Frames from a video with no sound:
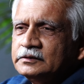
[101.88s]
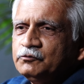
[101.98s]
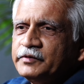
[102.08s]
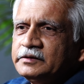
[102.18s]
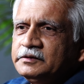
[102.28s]

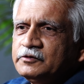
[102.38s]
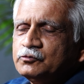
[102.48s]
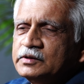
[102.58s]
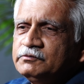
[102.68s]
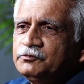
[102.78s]
In fact, it
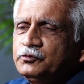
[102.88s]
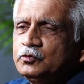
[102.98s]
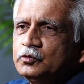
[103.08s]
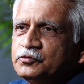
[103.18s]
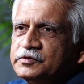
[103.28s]
is one of the few
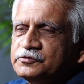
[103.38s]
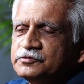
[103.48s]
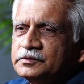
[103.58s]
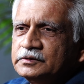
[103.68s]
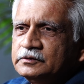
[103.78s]

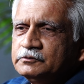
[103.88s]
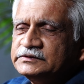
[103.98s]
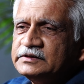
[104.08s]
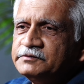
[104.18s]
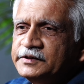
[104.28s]
courses
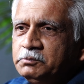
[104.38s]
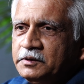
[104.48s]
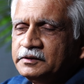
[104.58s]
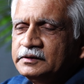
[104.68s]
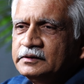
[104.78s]
which are
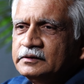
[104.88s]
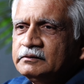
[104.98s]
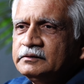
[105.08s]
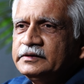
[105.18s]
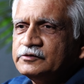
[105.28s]
available
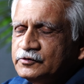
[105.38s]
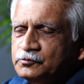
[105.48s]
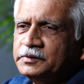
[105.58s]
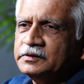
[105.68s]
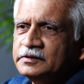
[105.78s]
on the
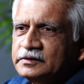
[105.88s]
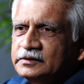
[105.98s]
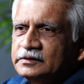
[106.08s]
assessment.